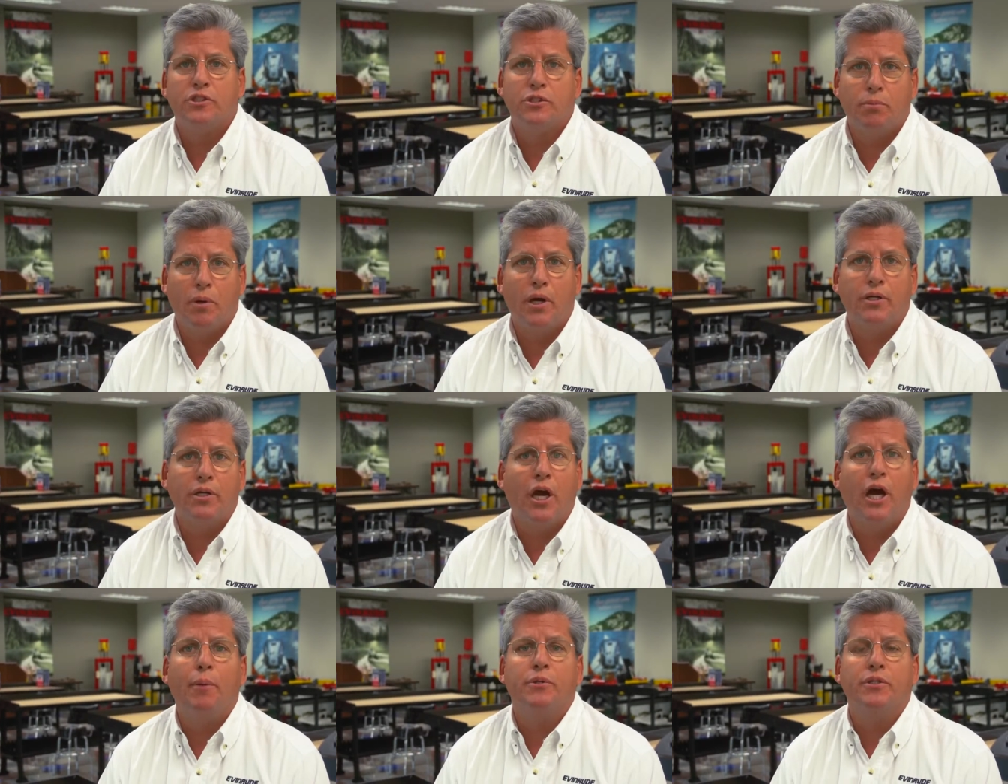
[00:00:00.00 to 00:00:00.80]

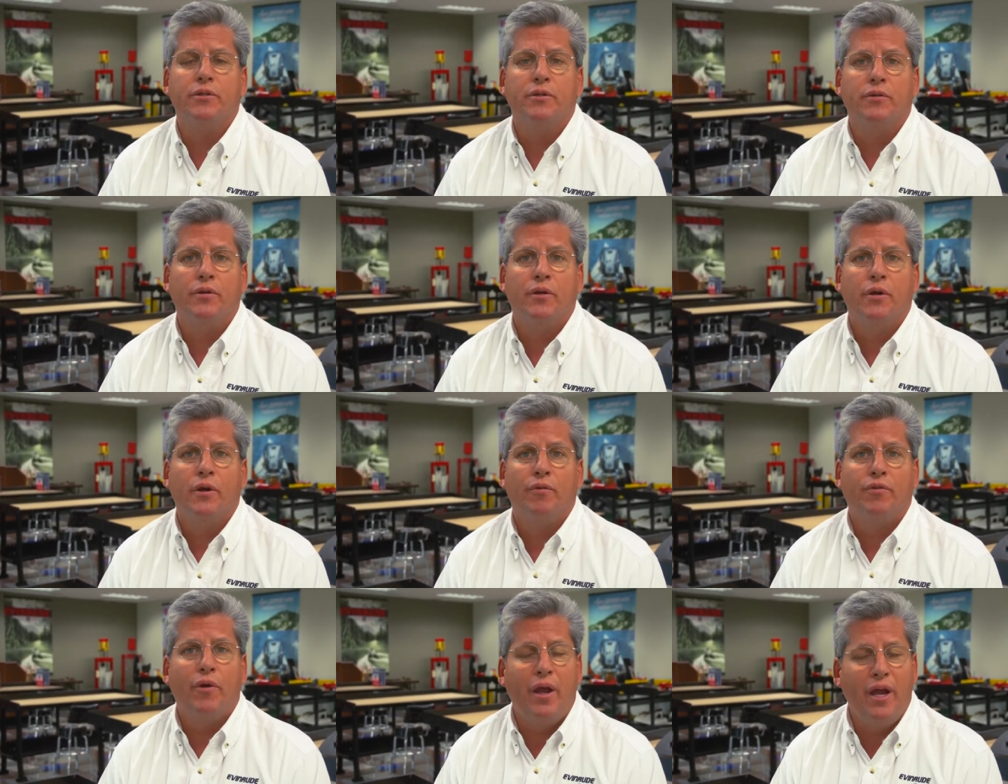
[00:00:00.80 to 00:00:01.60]
smart option
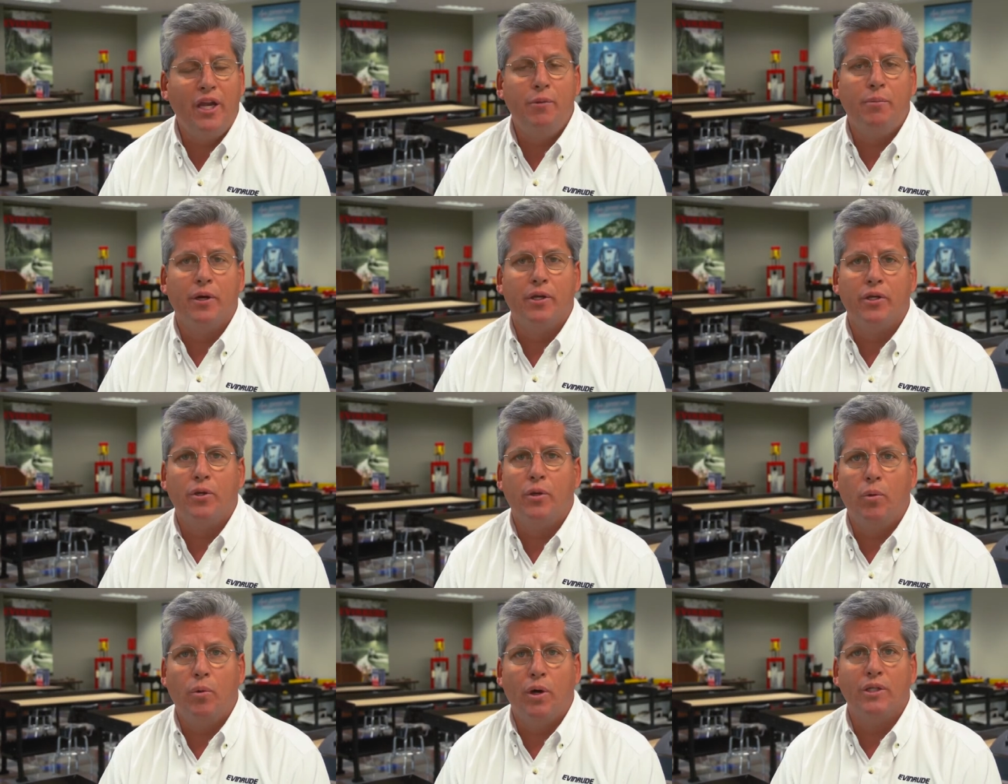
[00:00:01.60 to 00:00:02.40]
for anybody
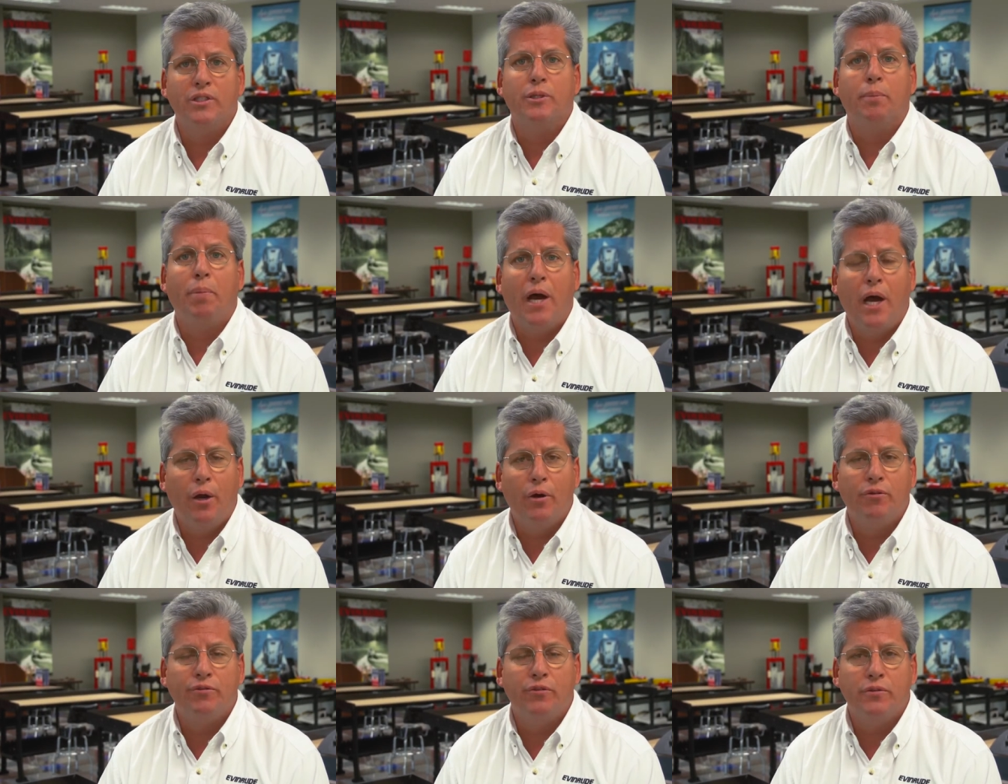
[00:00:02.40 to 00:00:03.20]
who wants a
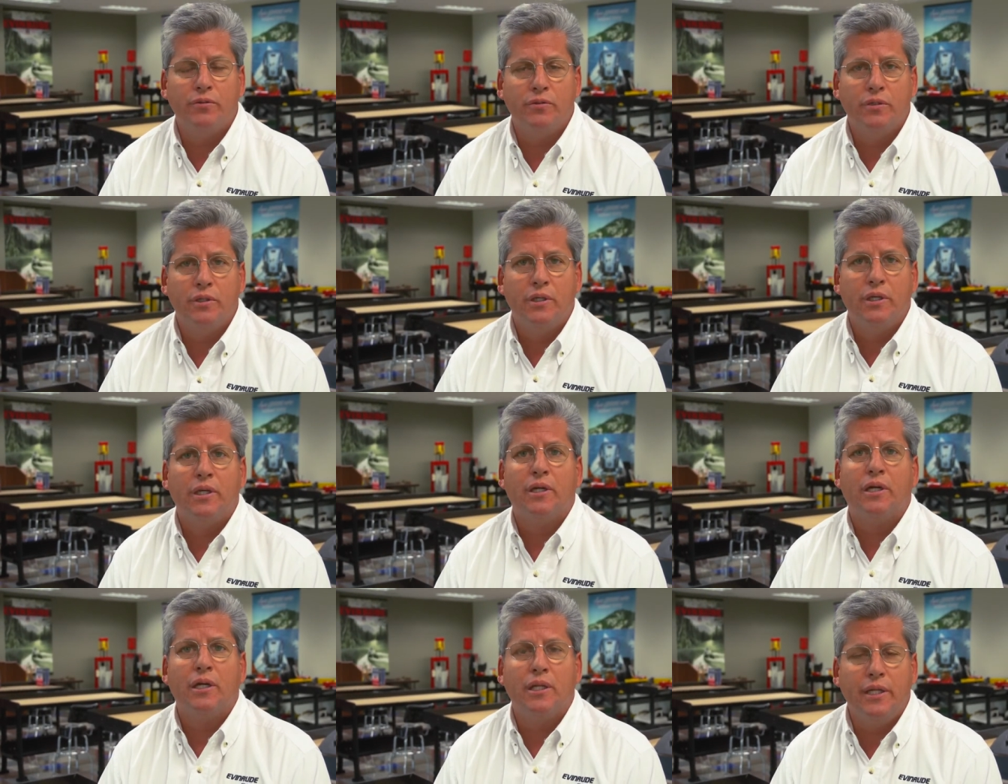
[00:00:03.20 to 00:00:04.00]
powerful,
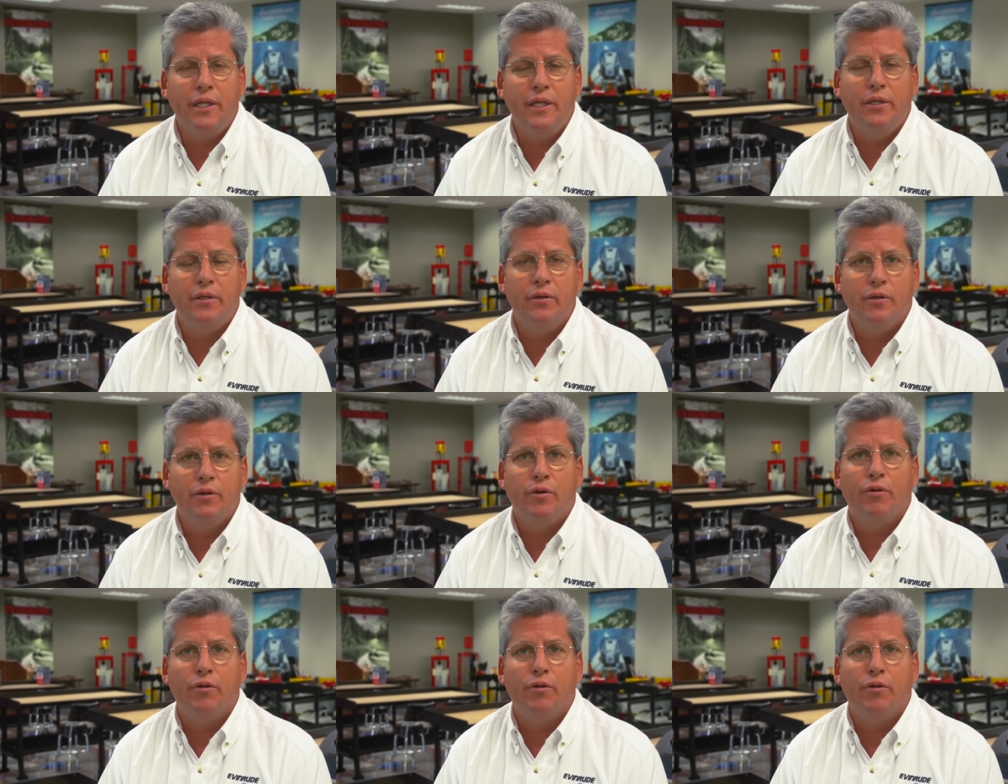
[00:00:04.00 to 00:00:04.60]
clean,